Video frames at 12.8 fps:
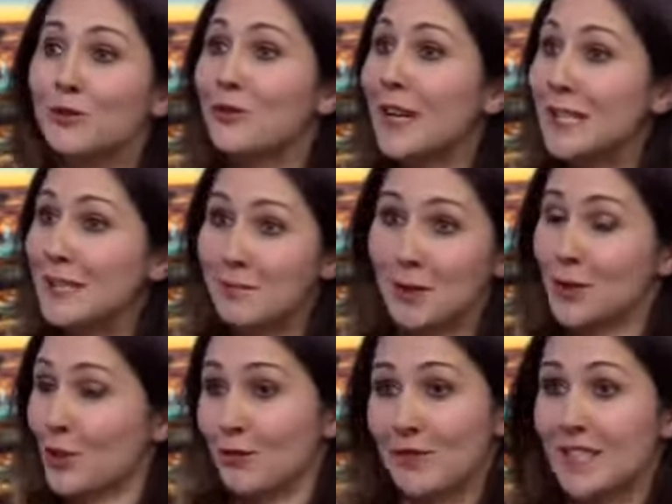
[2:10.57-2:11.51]

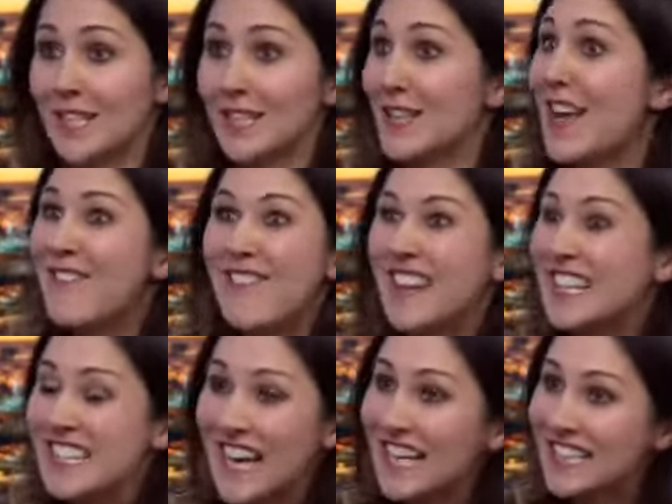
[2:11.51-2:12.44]
Facebook's offices, they're
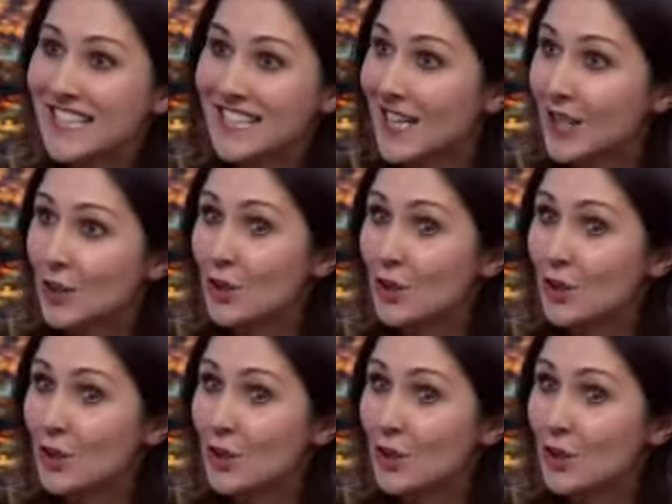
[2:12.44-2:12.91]
fantastic.